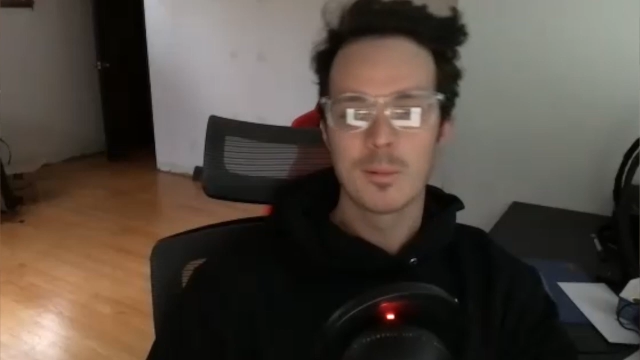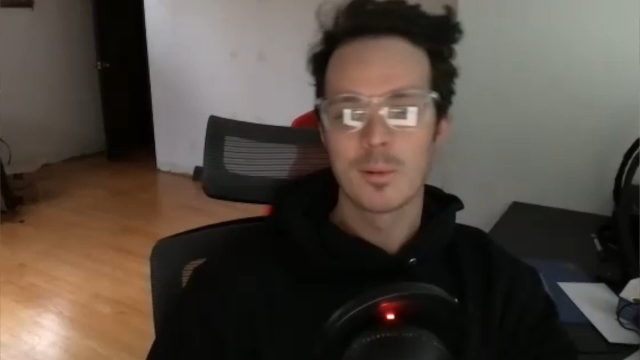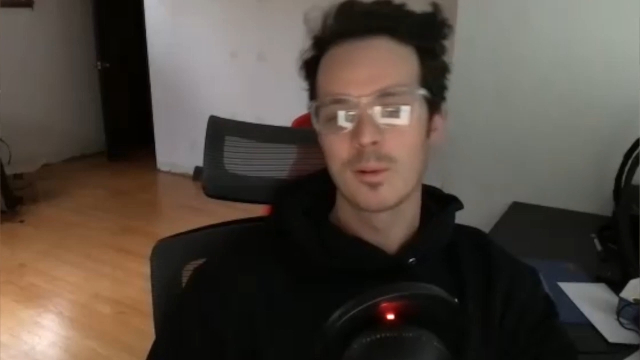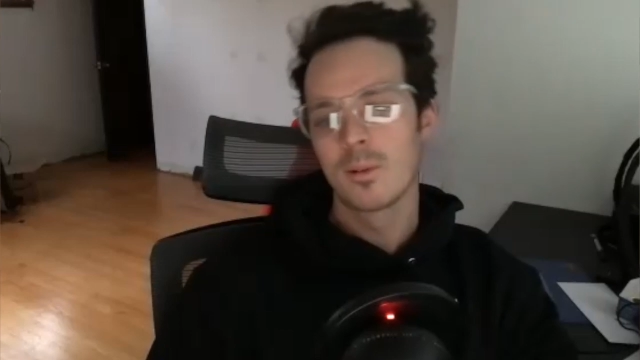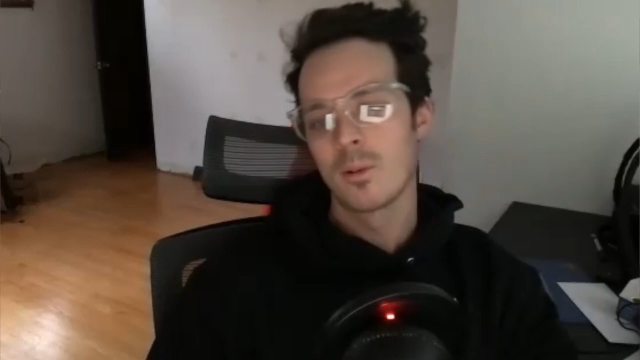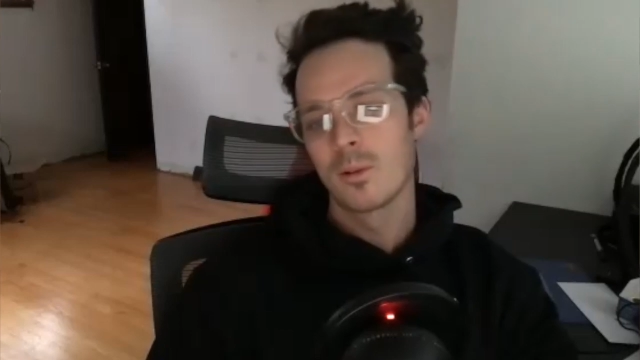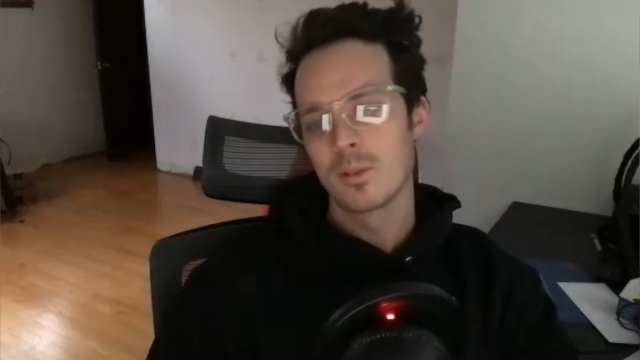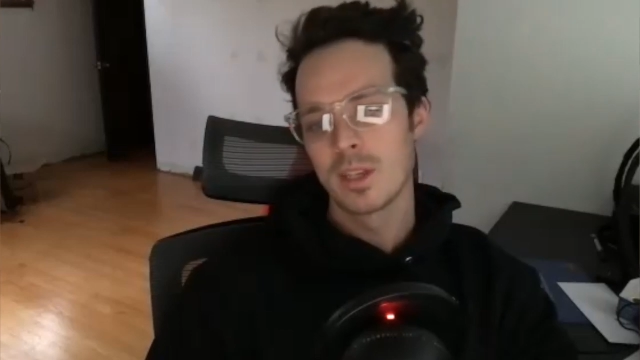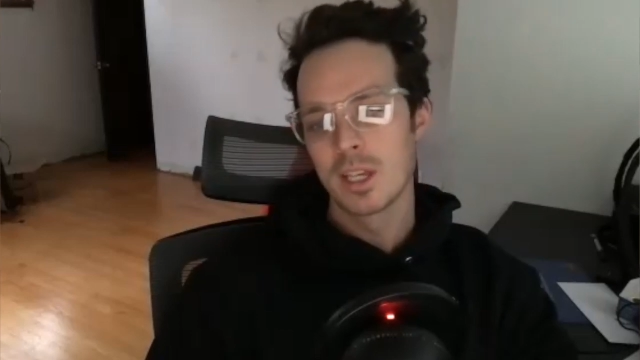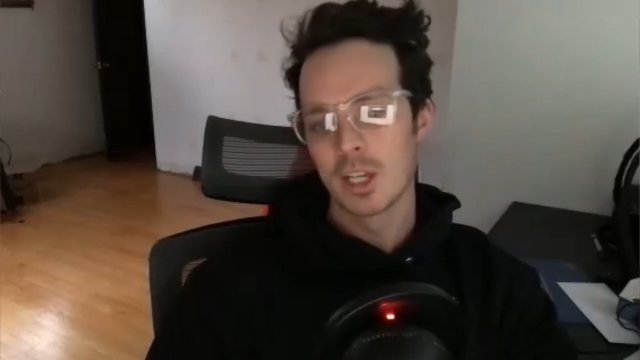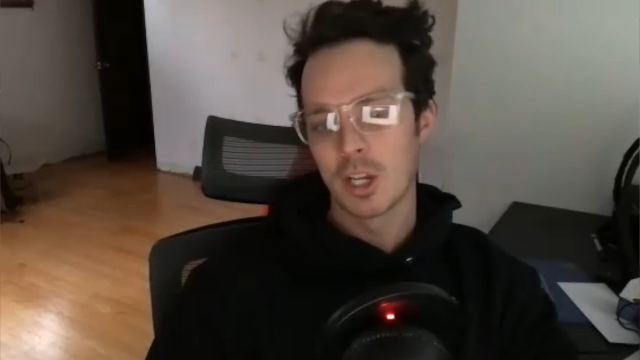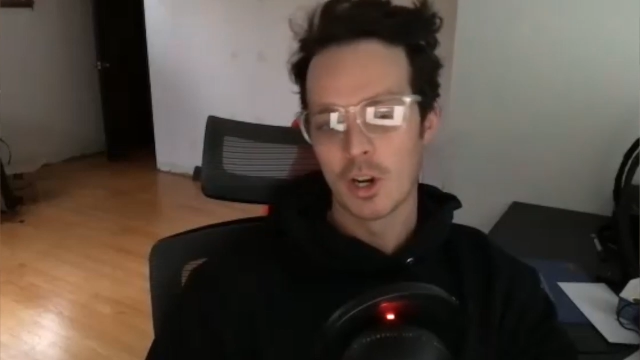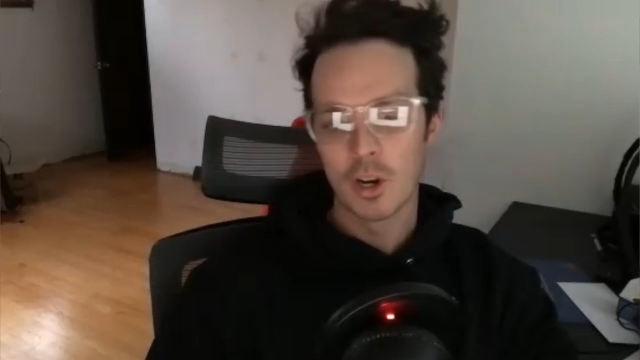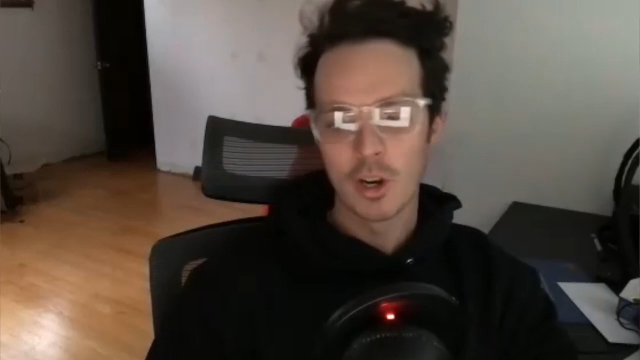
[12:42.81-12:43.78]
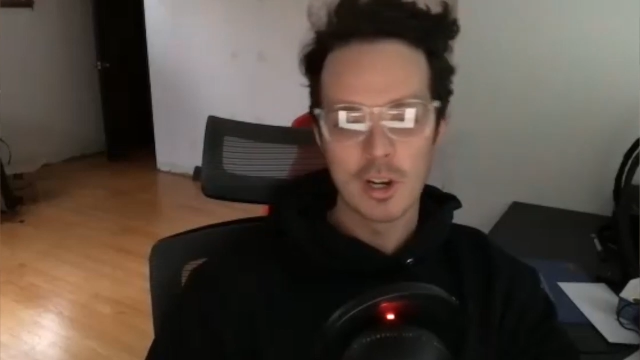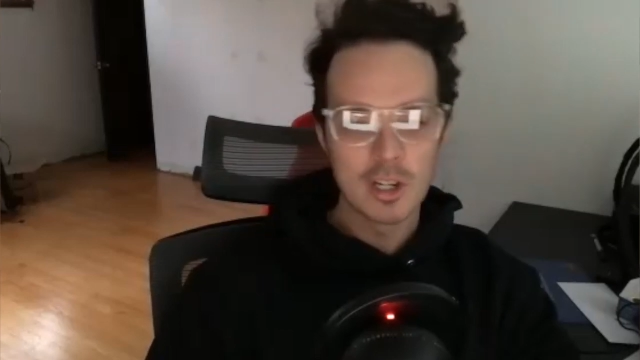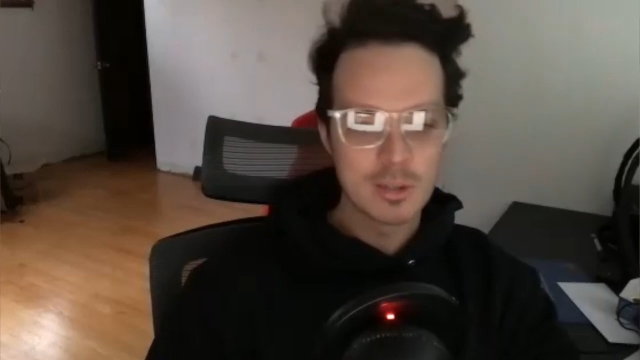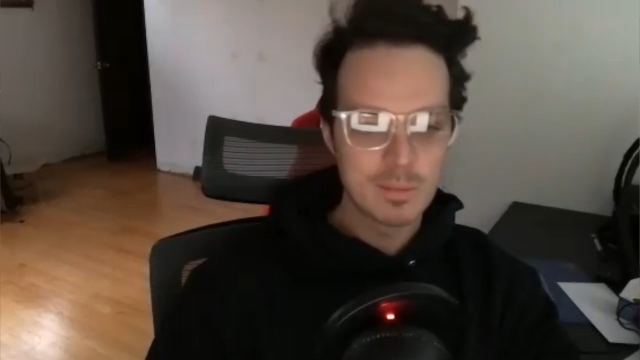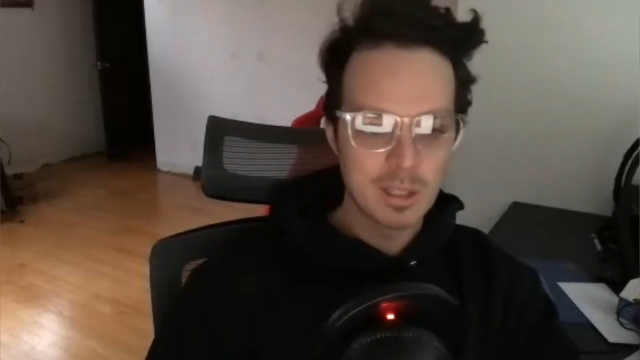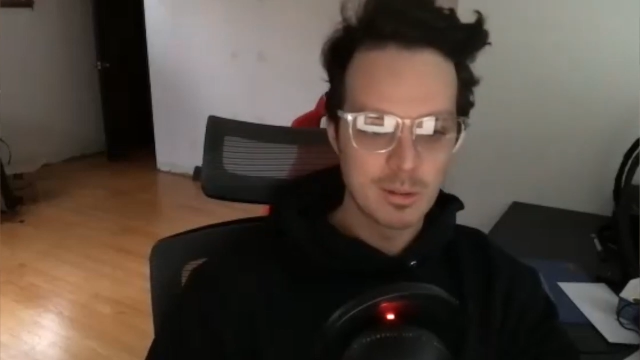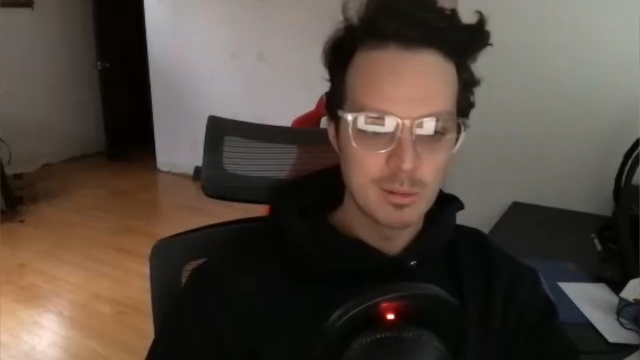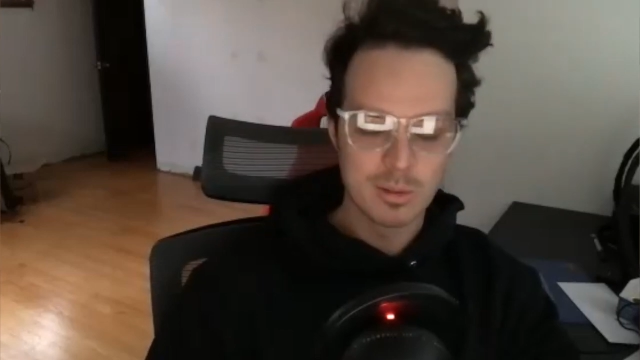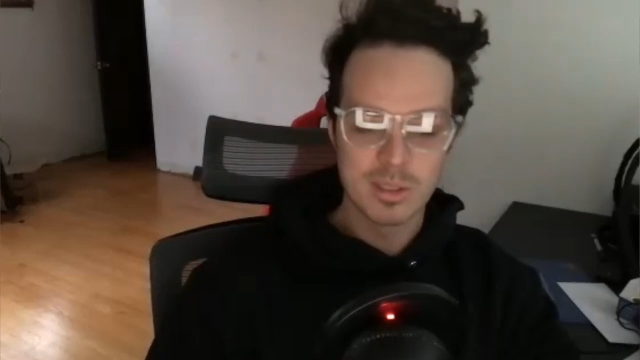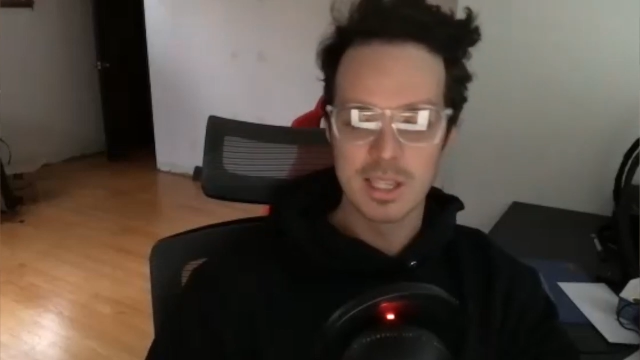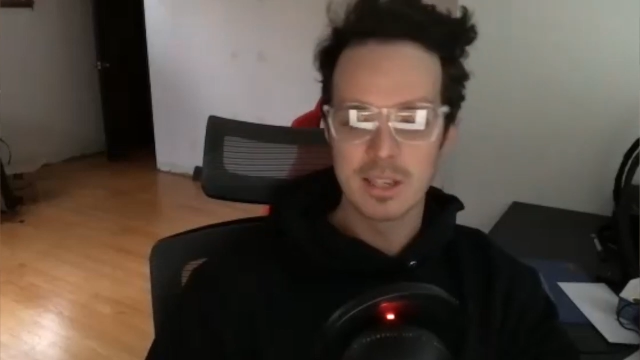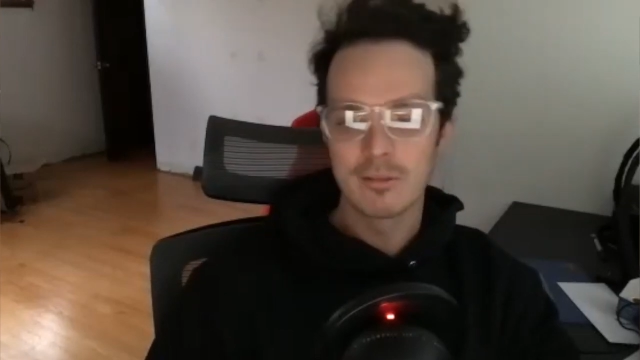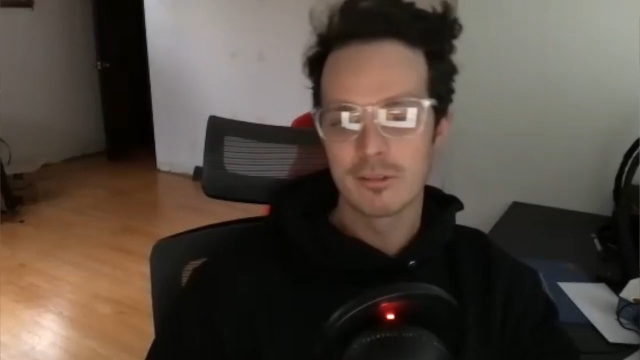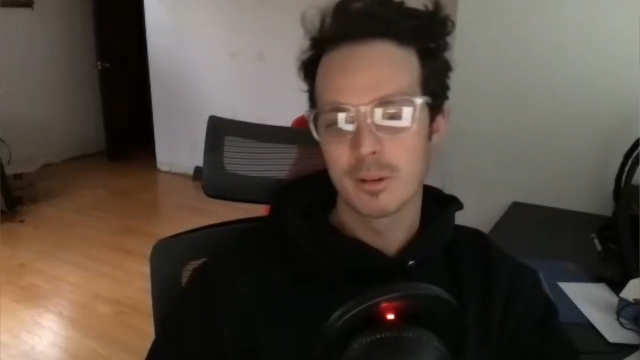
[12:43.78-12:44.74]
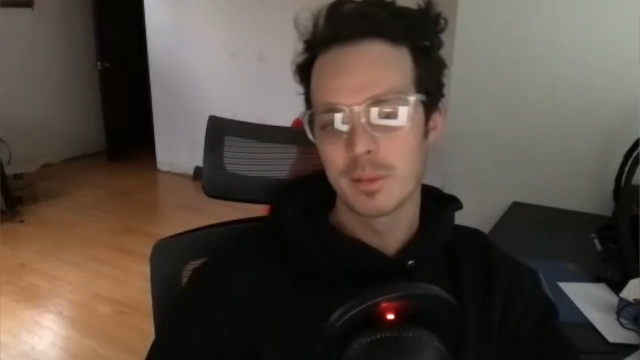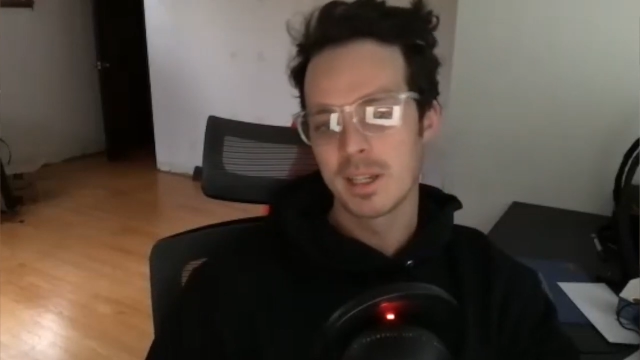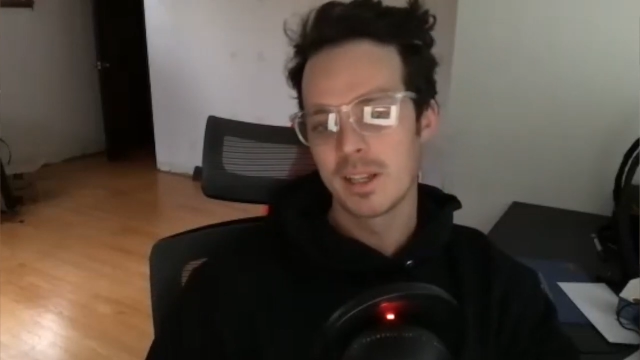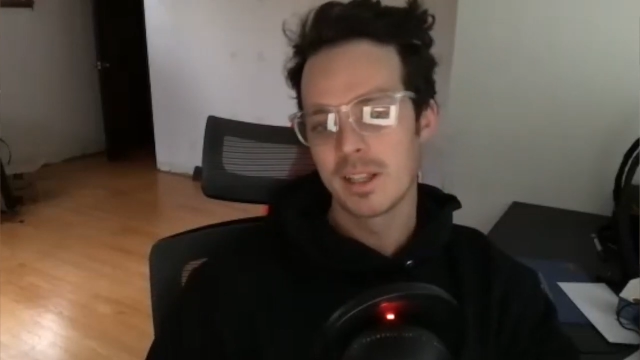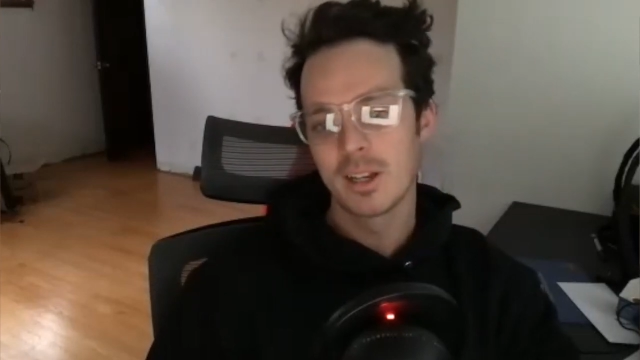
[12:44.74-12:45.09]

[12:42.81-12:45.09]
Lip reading: or the encouragement you receive from it.